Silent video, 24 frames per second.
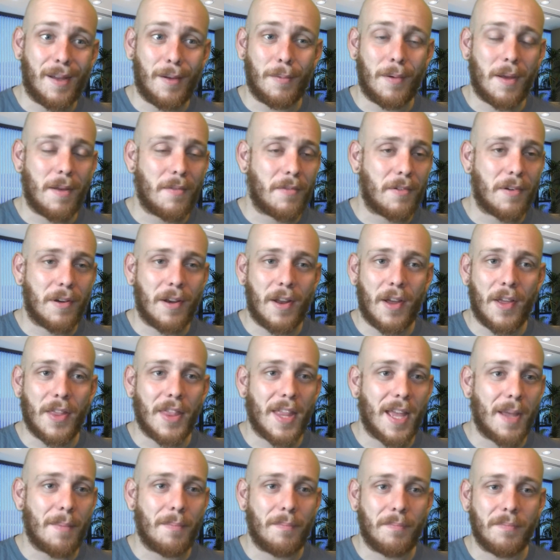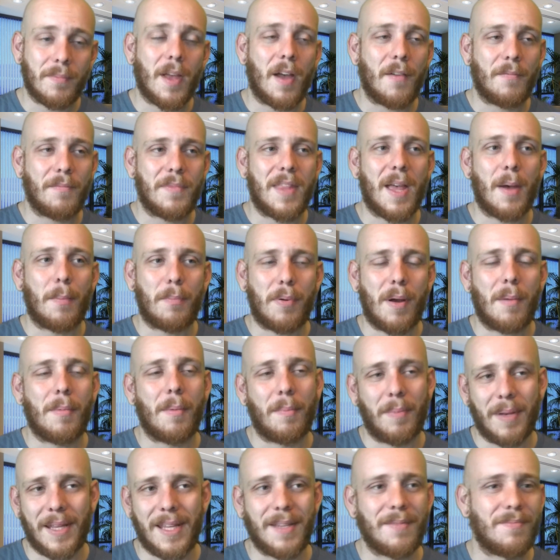Whether or not they'll
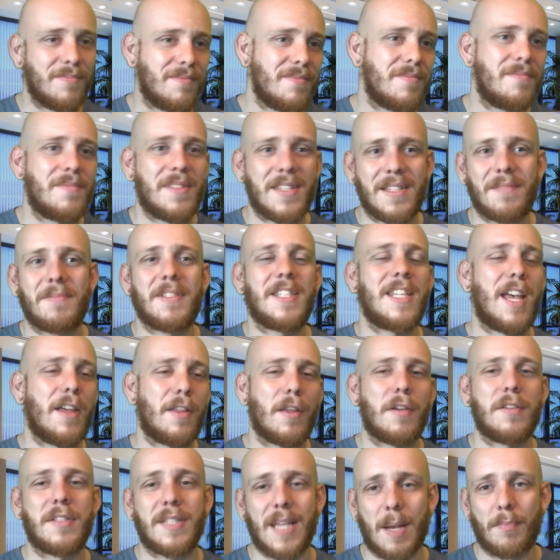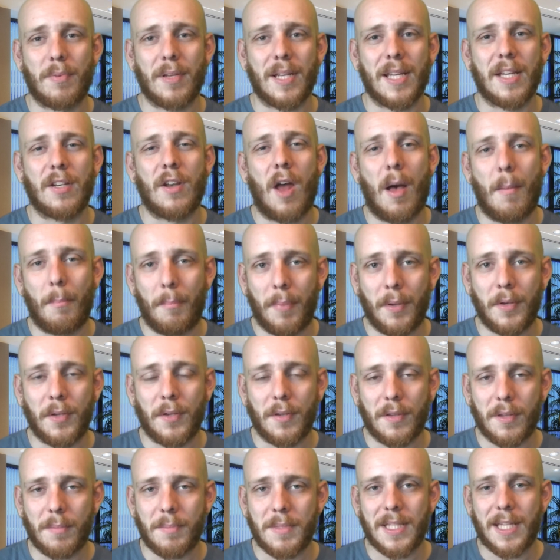probably sell those separately and not
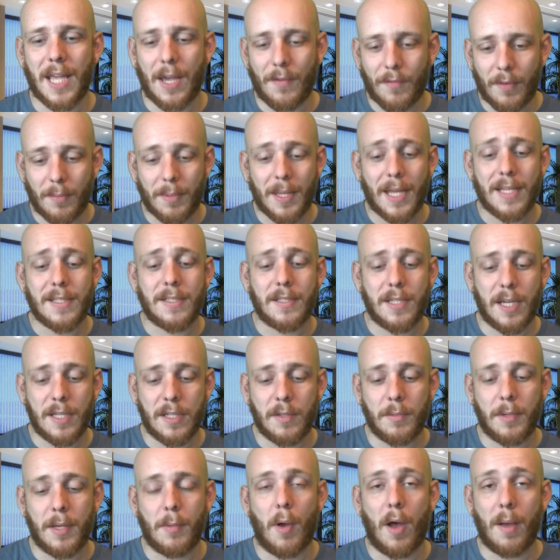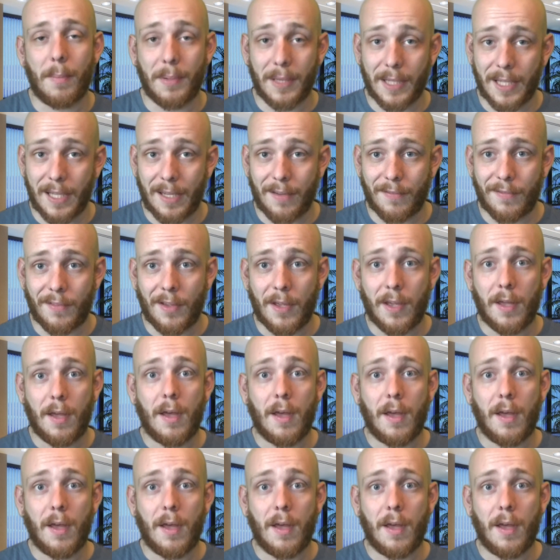bundle them together, but that's genuinely what I believe.